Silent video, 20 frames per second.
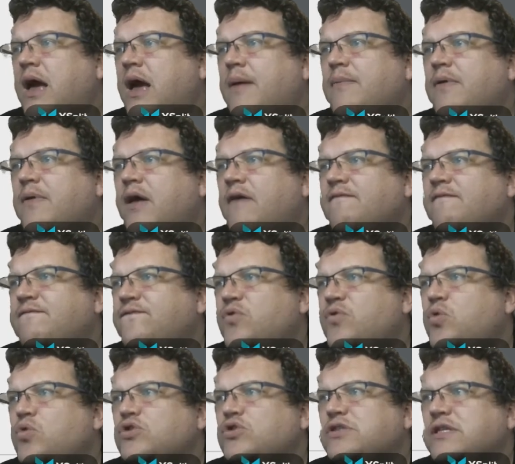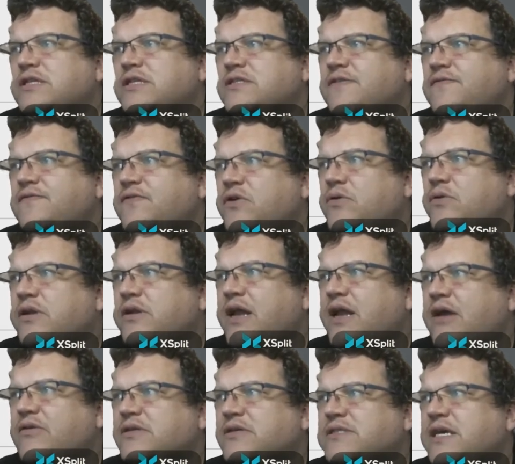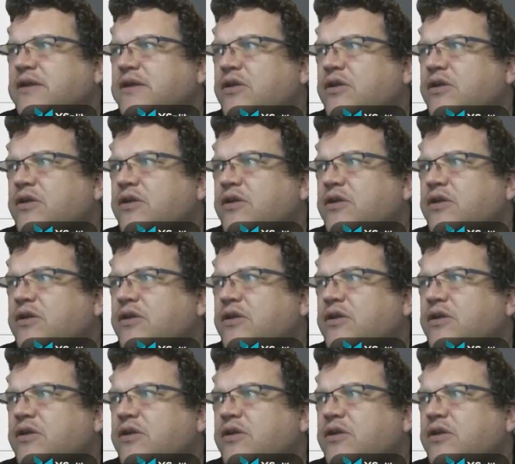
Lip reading: Unfortunately, there's a few little errors here,